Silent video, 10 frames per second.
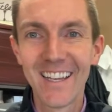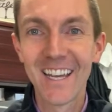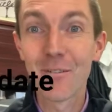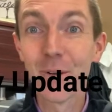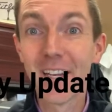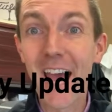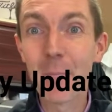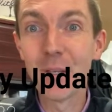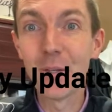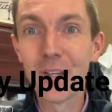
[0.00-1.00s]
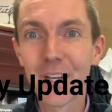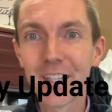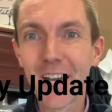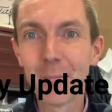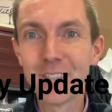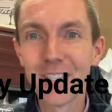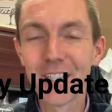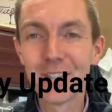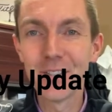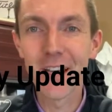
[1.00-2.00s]
Hey everyone, Happy New Year coming to
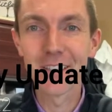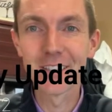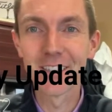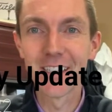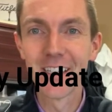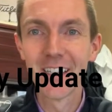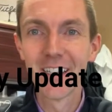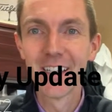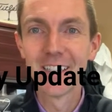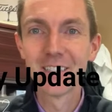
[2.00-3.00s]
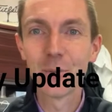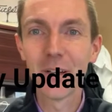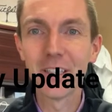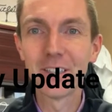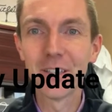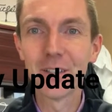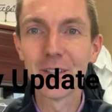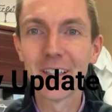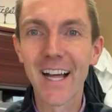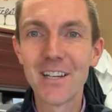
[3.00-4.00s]
you,
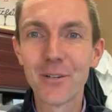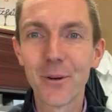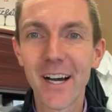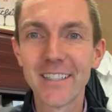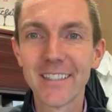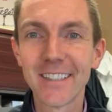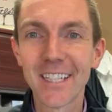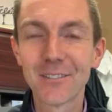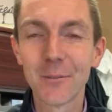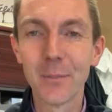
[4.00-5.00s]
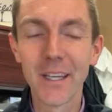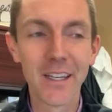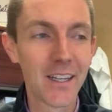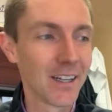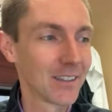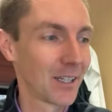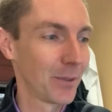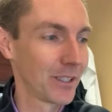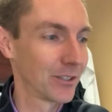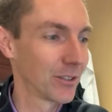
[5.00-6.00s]
2022. Glad you're watching. Thanks for being here. It's gonna
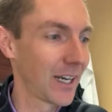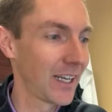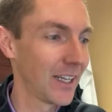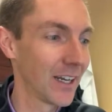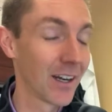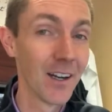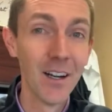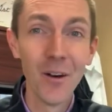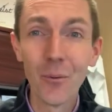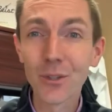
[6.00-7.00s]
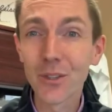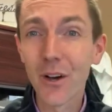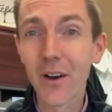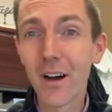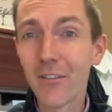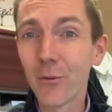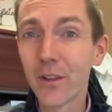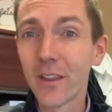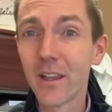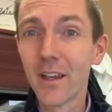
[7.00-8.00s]
be a great year. We'll start off
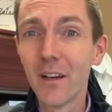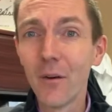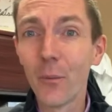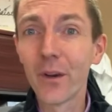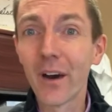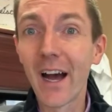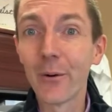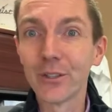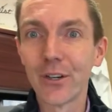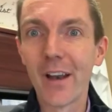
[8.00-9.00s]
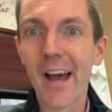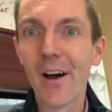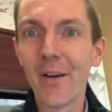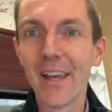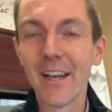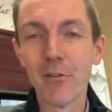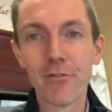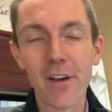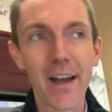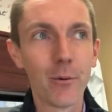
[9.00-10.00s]
with winter hours are now in
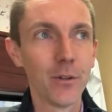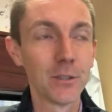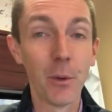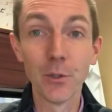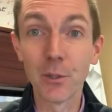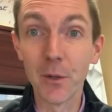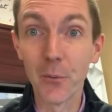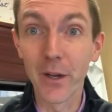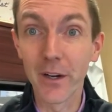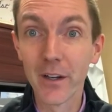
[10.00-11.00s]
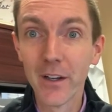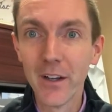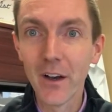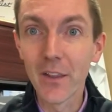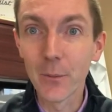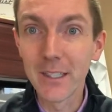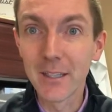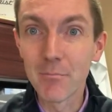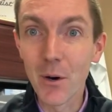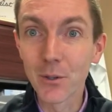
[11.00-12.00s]
effect. Well, it's supposed to be winter, although we did
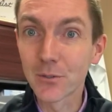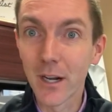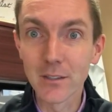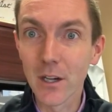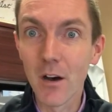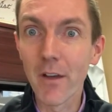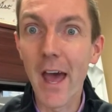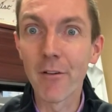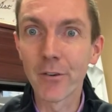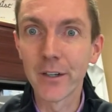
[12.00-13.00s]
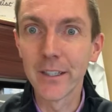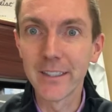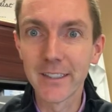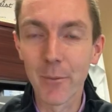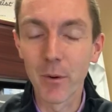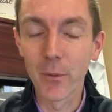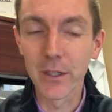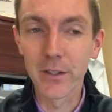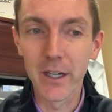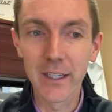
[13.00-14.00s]
the most rounds of golf ever in December. What
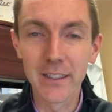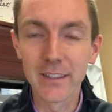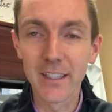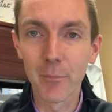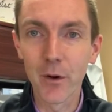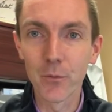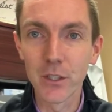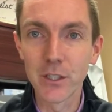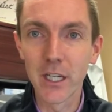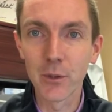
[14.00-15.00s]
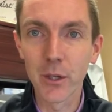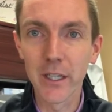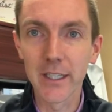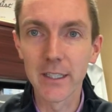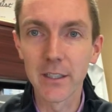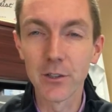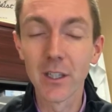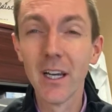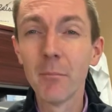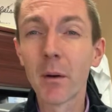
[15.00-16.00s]
a great December. Hopefully January continues.
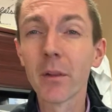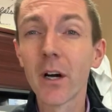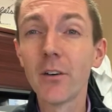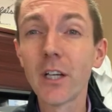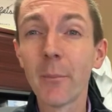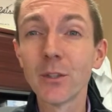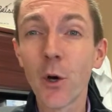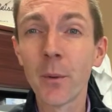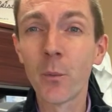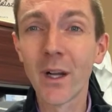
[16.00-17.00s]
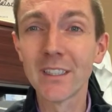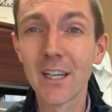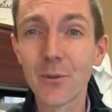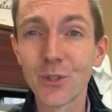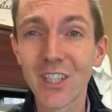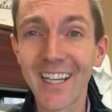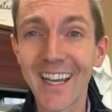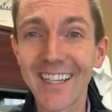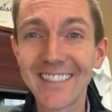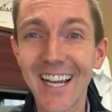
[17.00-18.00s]
Remember, the golf shop is open Wednesday through
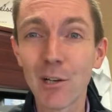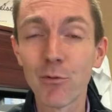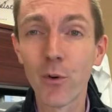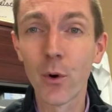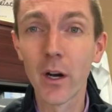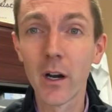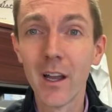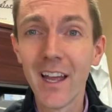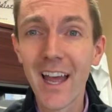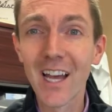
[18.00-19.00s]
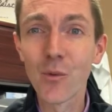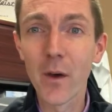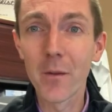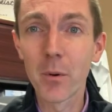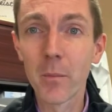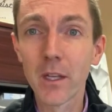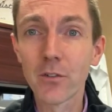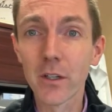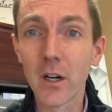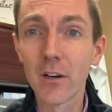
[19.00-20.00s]
Sunday, 10 to 4, as weather permits,
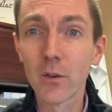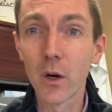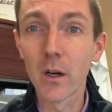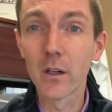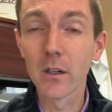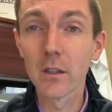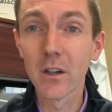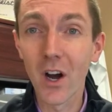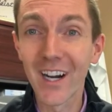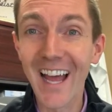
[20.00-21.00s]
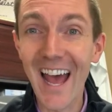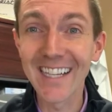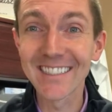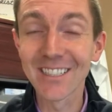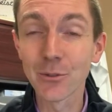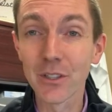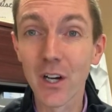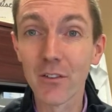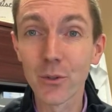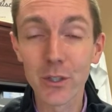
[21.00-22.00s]
for golf cart access on the
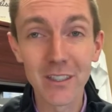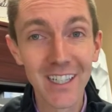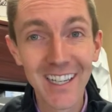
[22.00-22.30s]
golf course.